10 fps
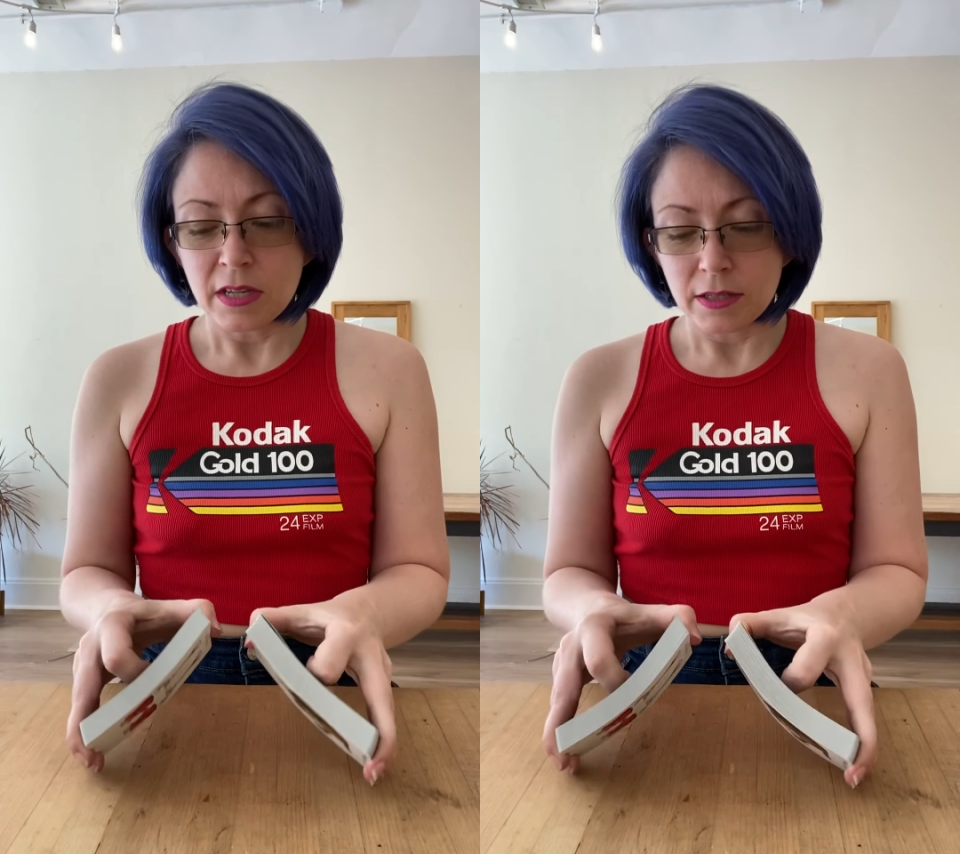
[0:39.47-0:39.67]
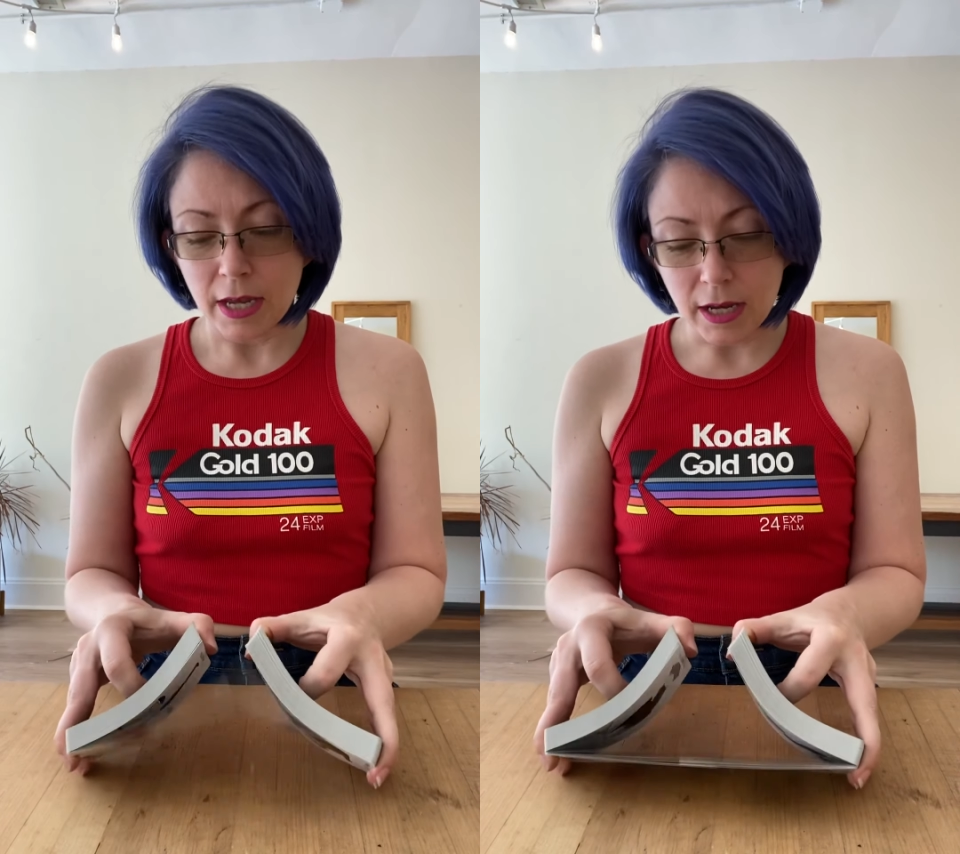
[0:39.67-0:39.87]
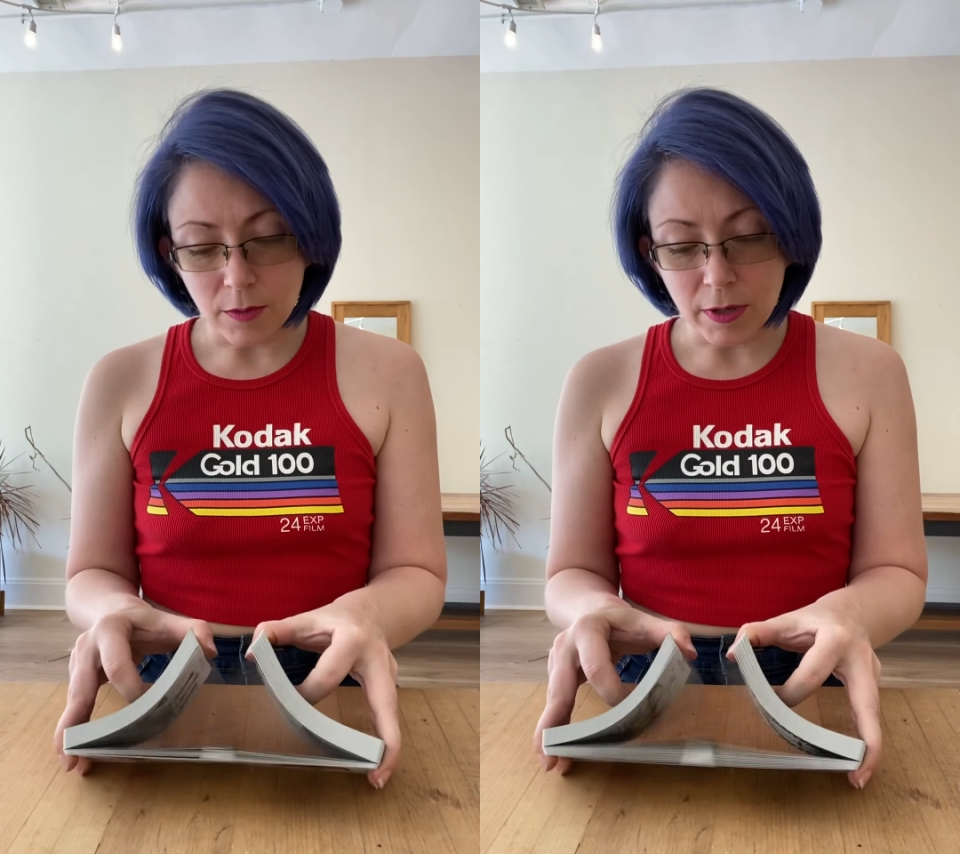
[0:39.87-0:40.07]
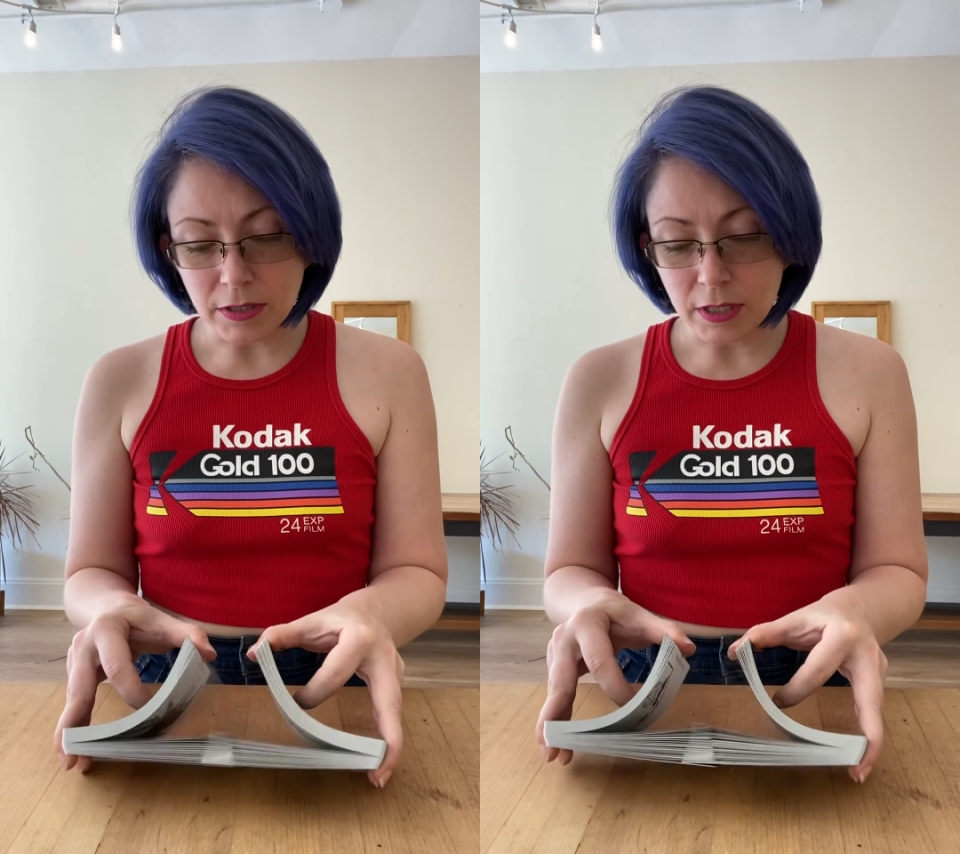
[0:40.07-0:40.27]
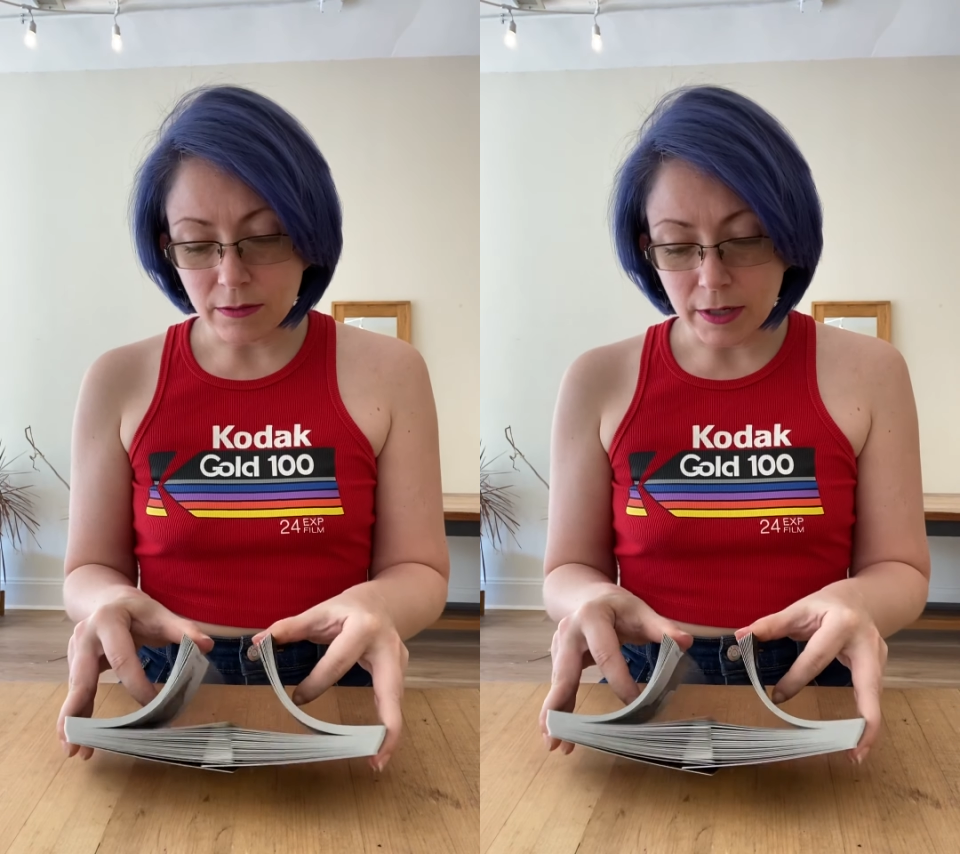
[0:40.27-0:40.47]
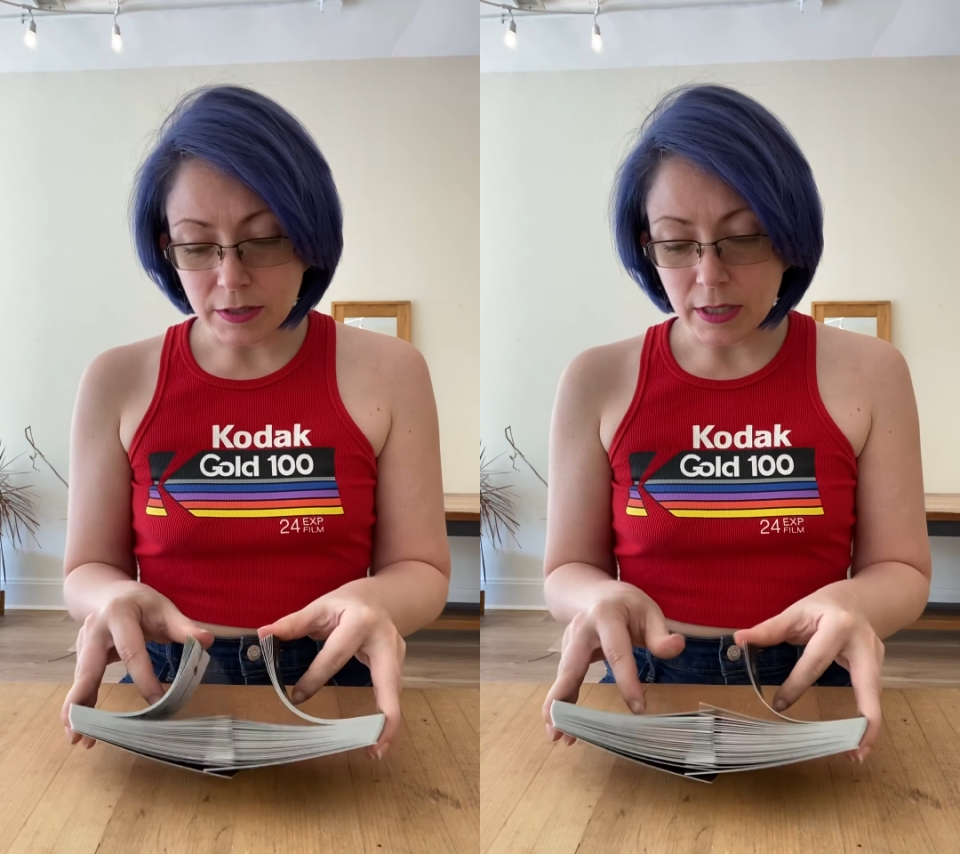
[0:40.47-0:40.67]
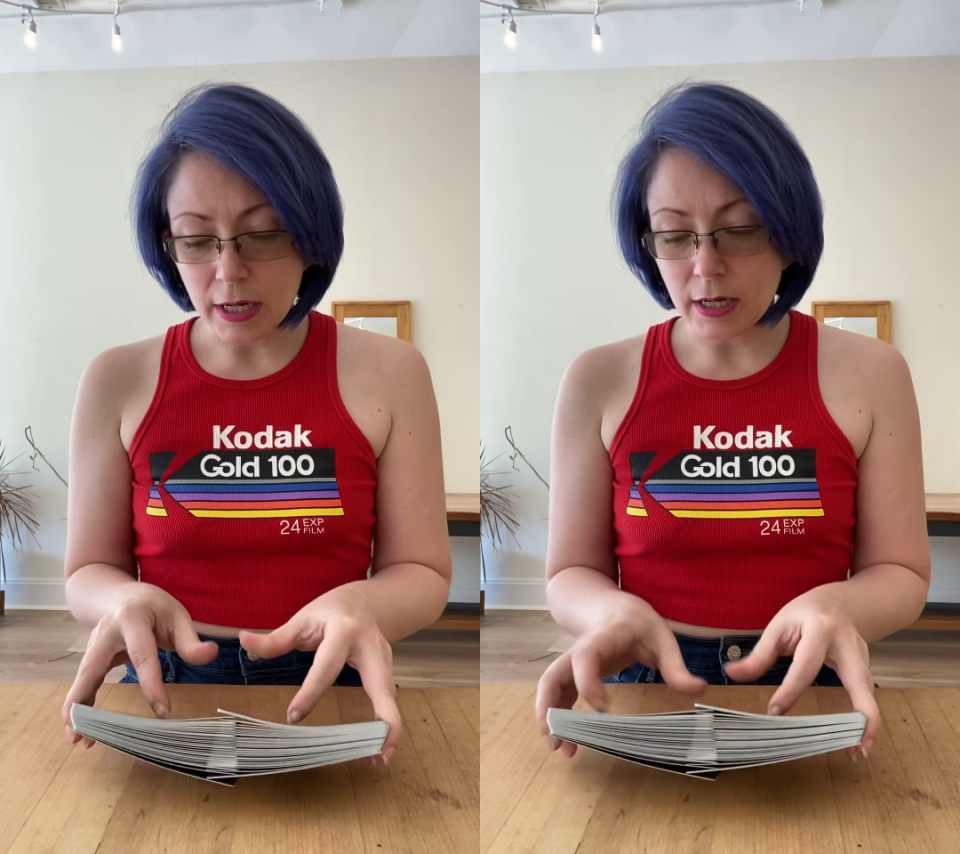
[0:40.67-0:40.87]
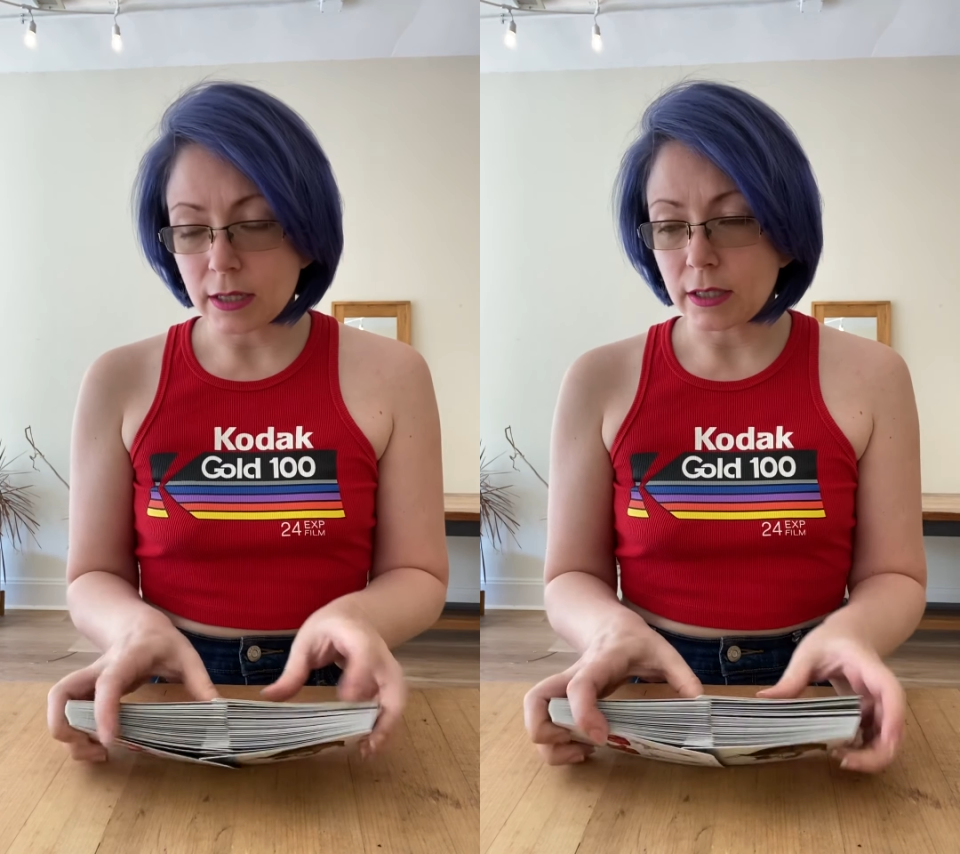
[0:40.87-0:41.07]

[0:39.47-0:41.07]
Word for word: Take them as they resonate and